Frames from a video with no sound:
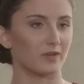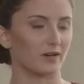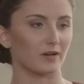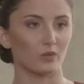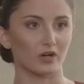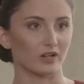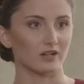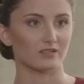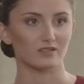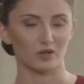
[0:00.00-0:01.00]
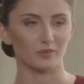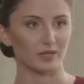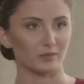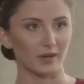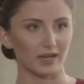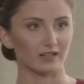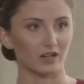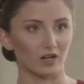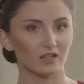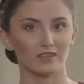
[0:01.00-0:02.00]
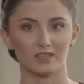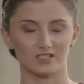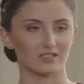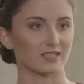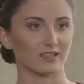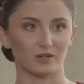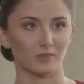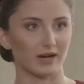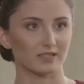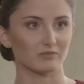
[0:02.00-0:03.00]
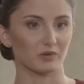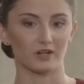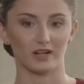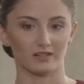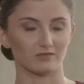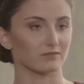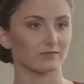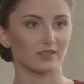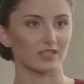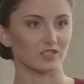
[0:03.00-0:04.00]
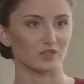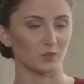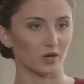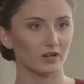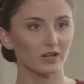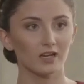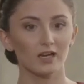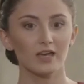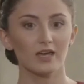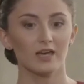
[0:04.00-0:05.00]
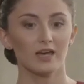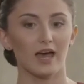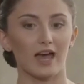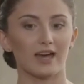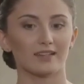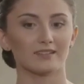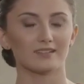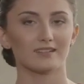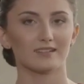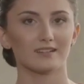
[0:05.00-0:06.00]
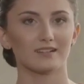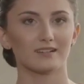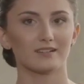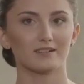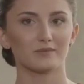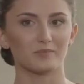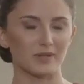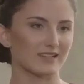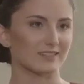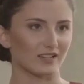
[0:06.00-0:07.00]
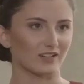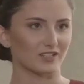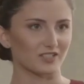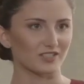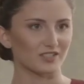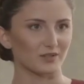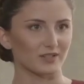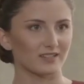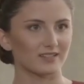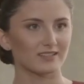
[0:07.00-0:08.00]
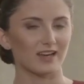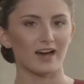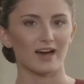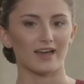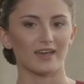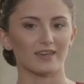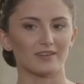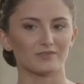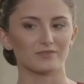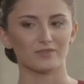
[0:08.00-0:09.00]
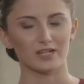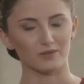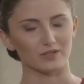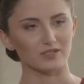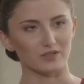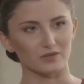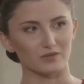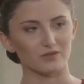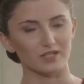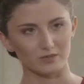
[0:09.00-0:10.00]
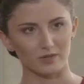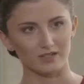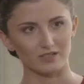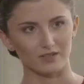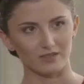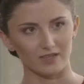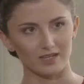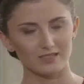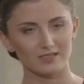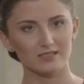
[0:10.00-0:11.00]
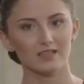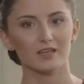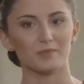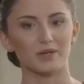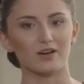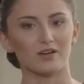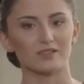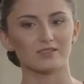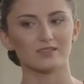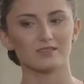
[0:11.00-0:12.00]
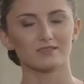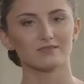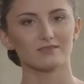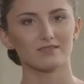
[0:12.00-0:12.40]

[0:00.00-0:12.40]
the workers not being paid a lot. They just take their passport and they just work. And being a psychology student, I really want to raise awareness on this, because